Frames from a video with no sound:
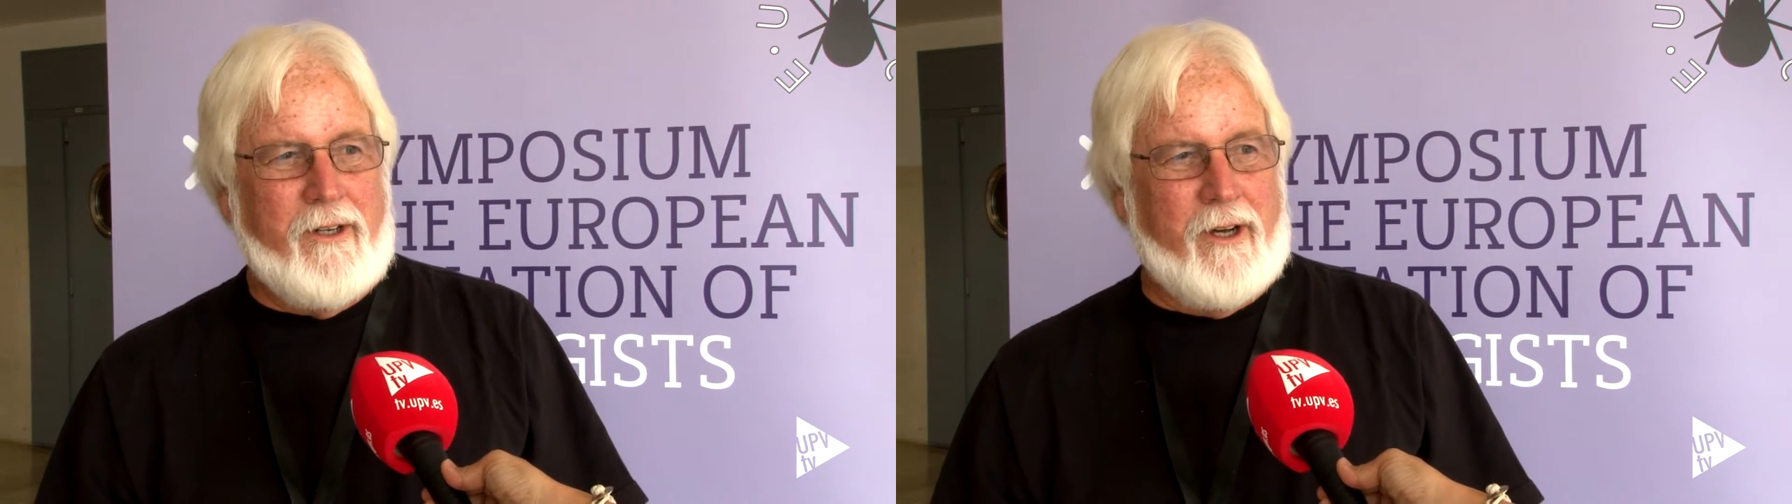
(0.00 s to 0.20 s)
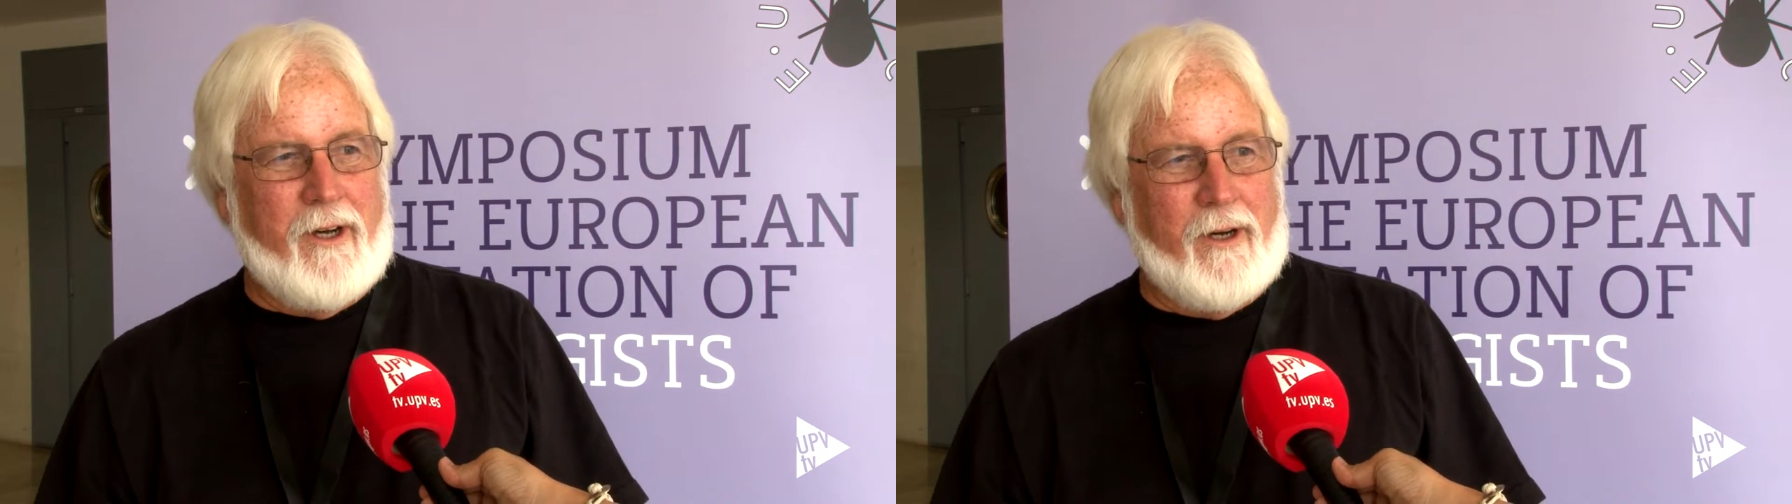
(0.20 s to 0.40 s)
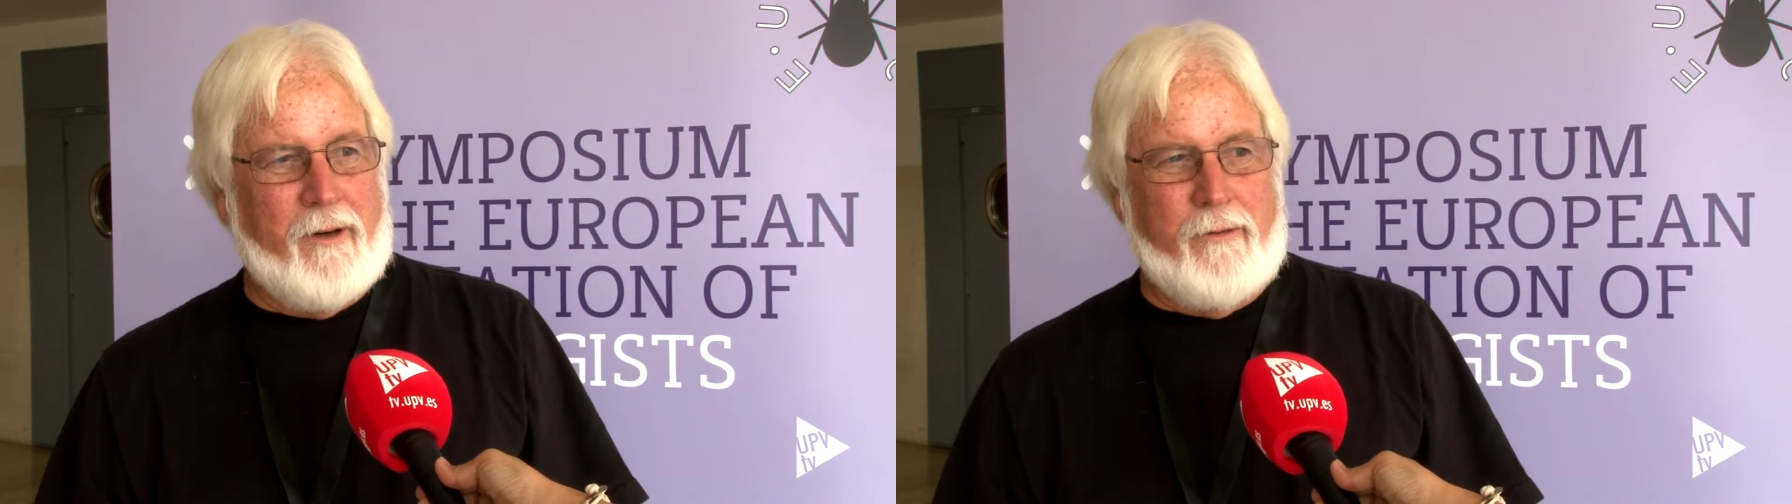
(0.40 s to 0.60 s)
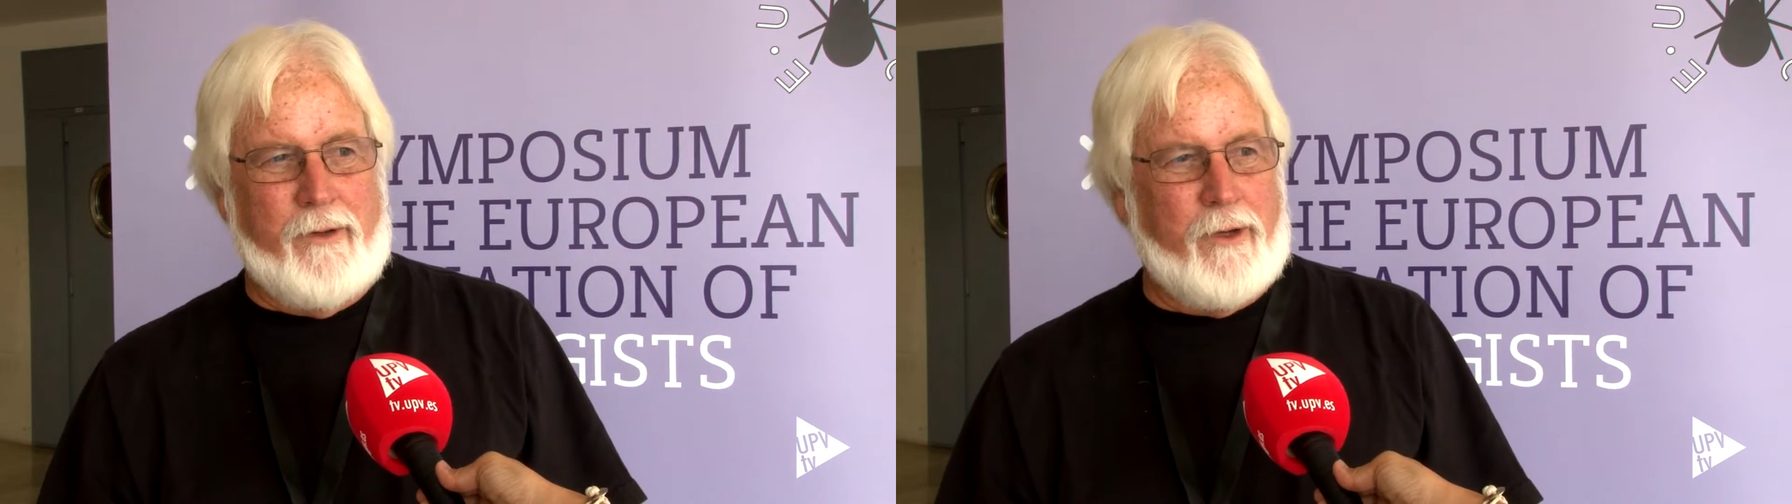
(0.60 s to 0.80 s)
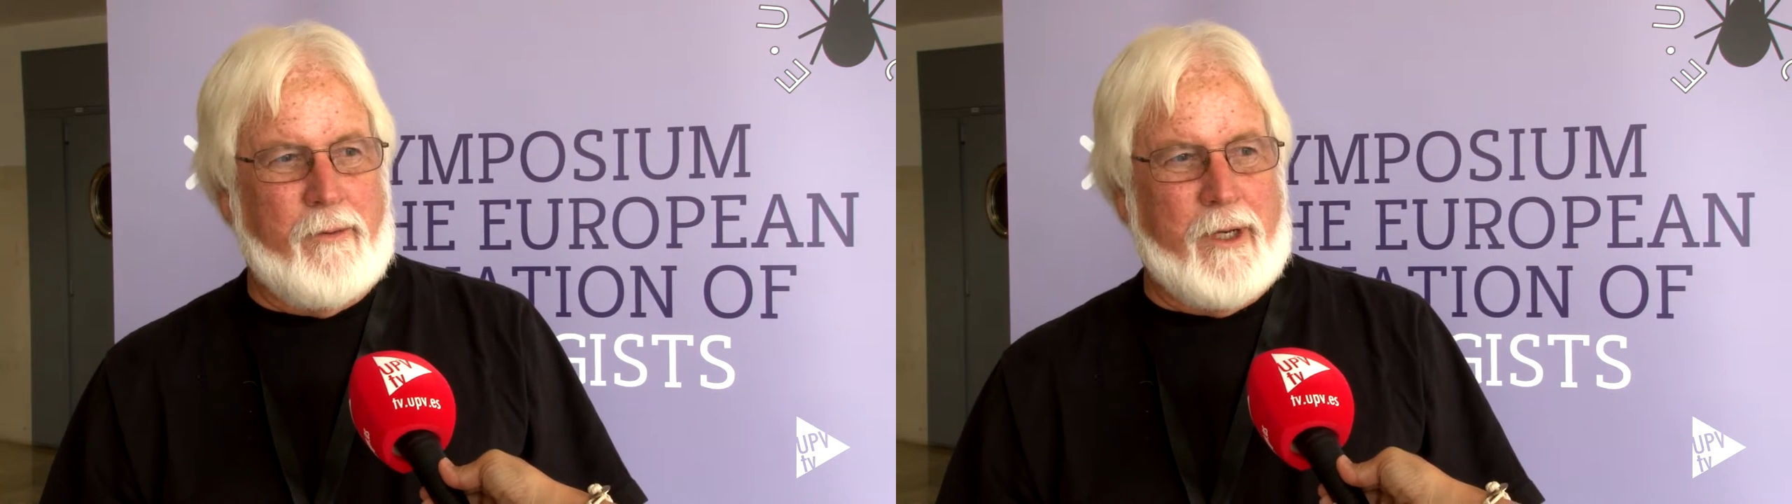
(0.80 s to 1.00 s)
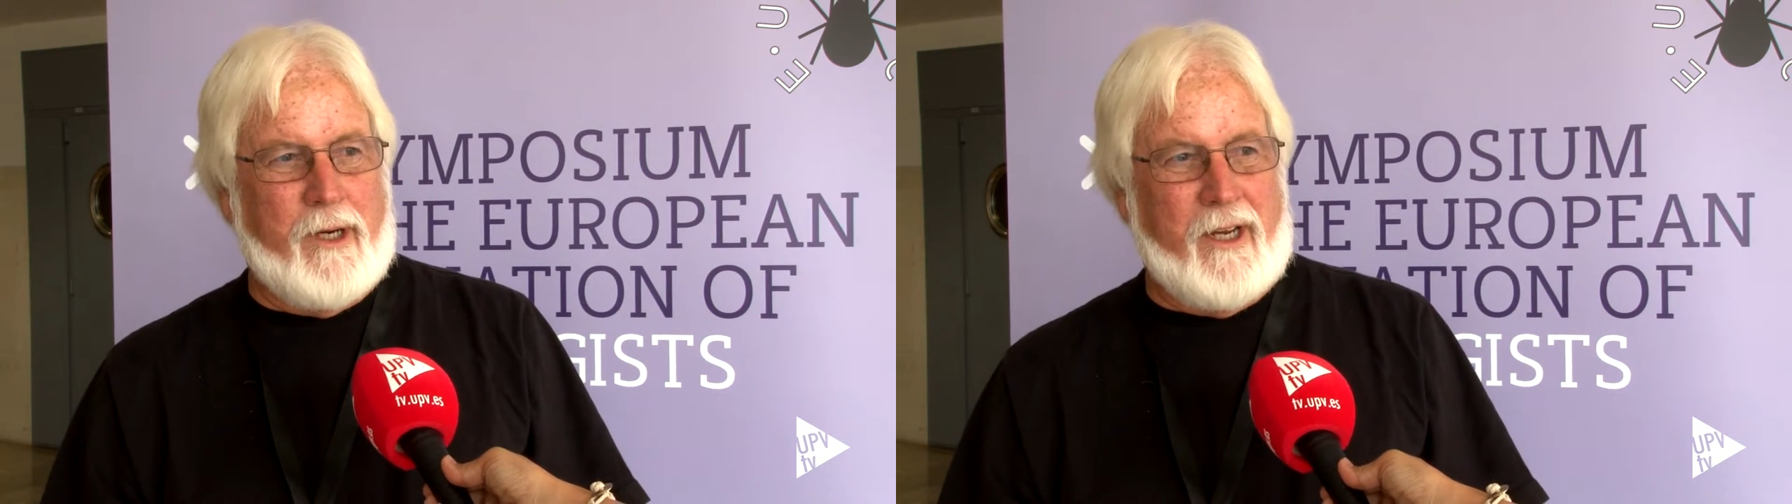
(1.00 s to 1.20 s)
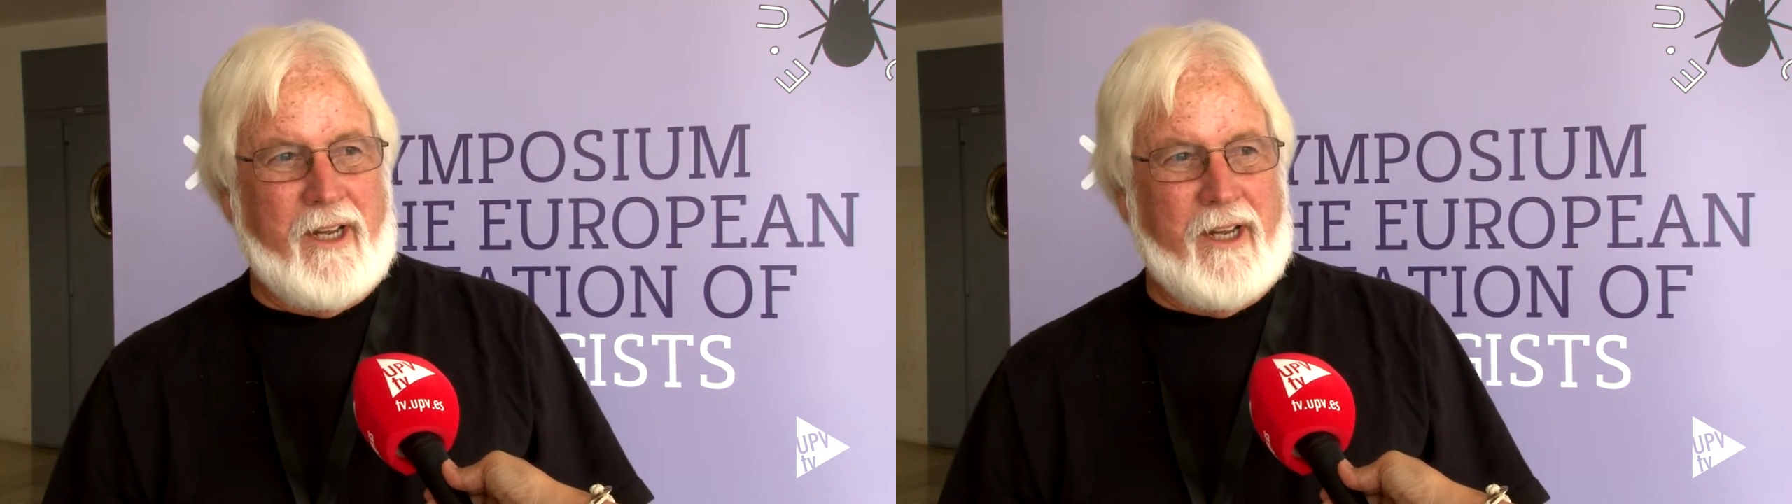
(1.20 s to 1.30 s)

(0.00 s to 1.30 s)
of the human